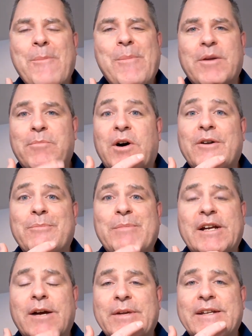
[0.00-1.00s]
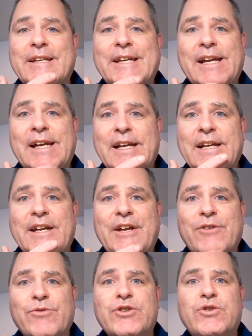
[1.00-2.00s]
but upon becoming king,
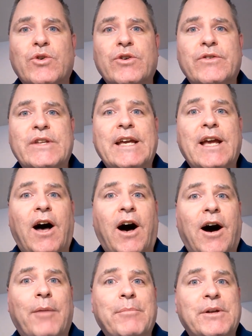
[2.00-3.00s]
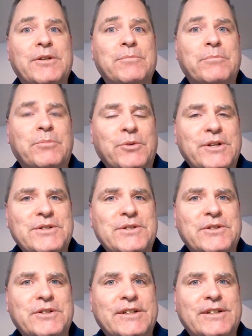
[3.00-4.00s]
he restored the Amun
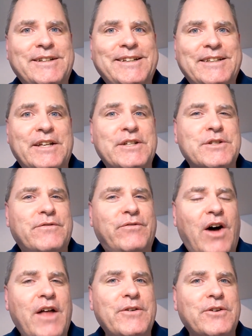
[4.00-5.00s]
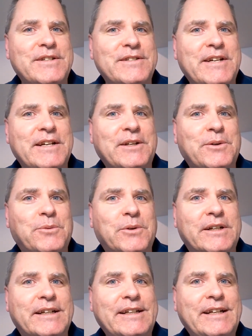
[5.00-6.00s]
priesthood that his father had taken
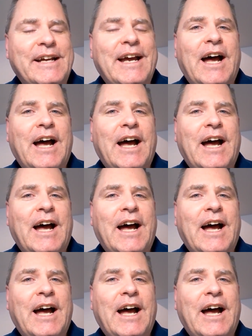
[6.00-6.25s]
away.